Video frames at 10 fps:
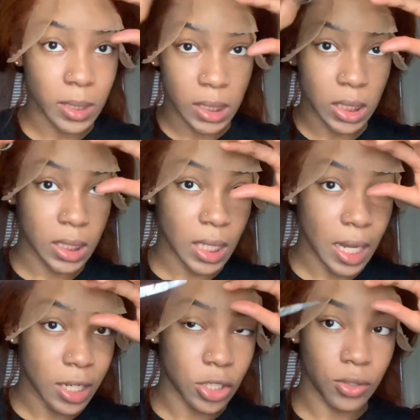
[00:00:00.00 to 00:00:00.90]
to just cut
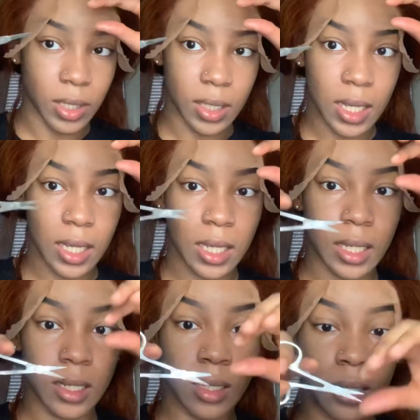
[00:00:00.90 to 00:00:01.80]
in a straight
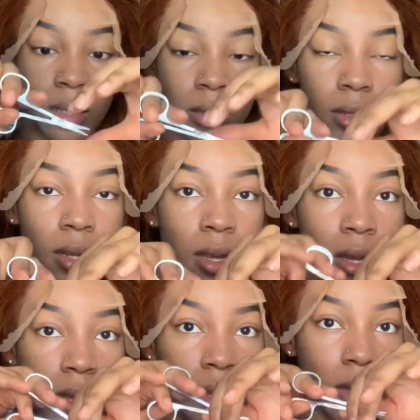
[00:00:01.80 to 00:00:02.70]
line
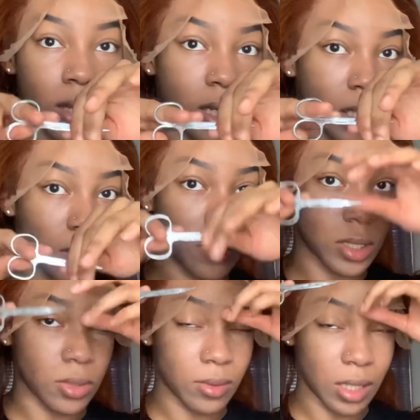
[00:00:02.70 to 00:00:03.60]
because it
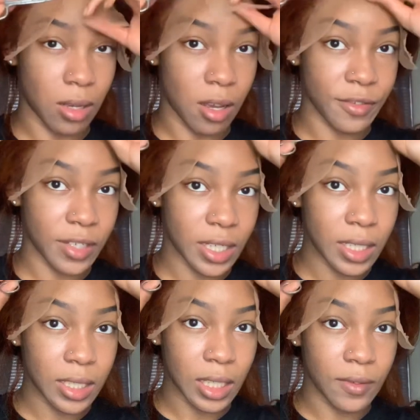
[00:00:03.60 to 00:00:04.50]
looks really
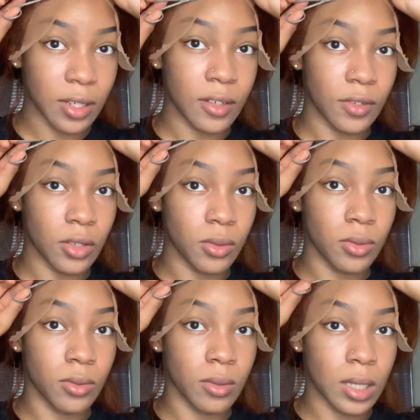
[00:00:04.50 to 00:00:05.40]
obvious. Even if
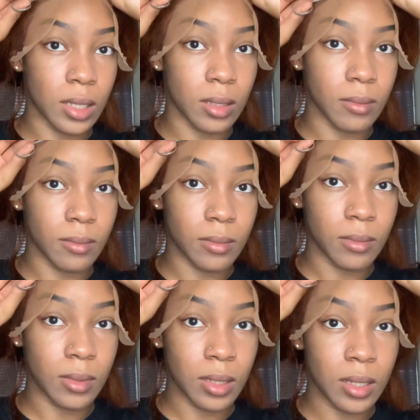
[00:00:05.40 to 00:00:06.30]
you
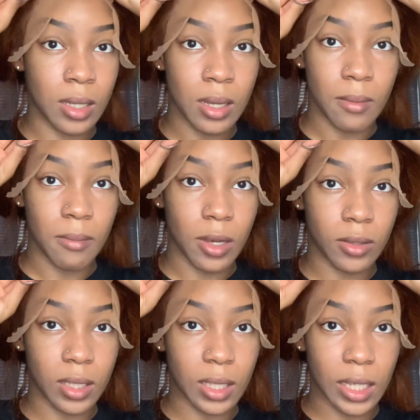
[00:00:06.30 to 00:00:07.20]
melt
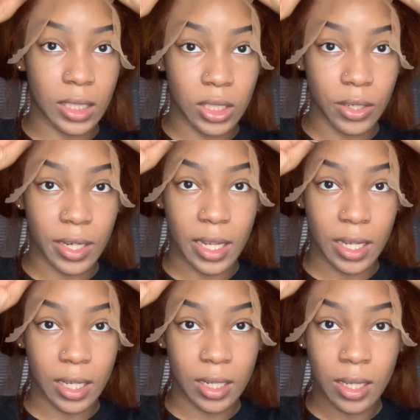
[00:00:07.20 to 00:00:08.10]
the lace to your
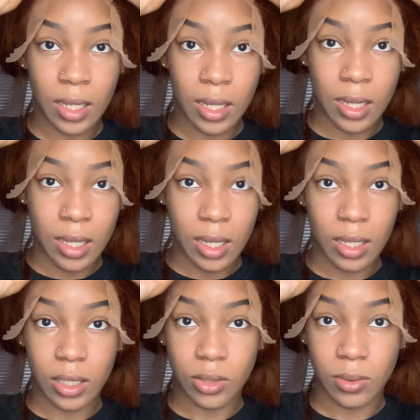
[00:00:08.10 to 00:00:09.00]
head, it
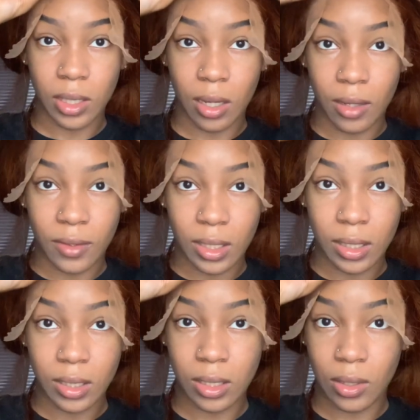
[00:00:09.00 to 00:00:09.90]
looks really
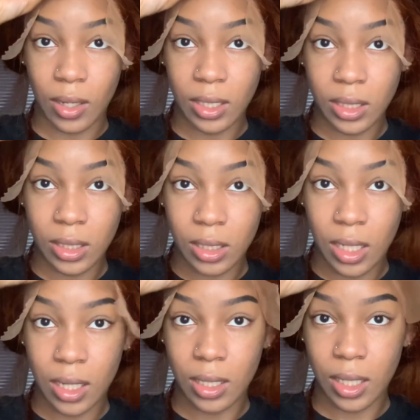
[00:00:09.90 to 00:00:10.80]
obvious. So I just
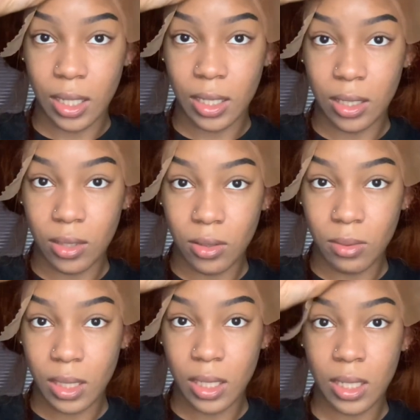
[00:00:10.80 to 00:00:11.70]
cut like a little
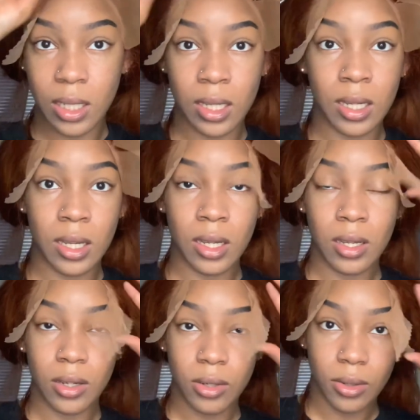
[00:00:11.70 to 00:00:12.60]
bit
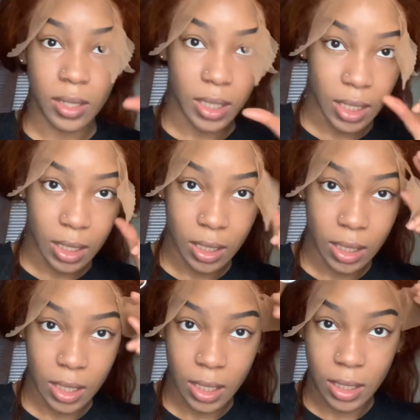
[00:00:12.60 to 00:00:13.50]
crooked,
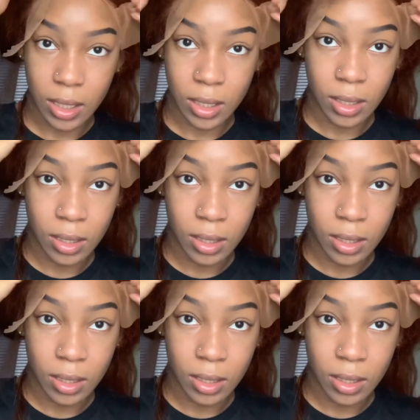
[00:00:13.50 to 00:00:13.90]
kind of.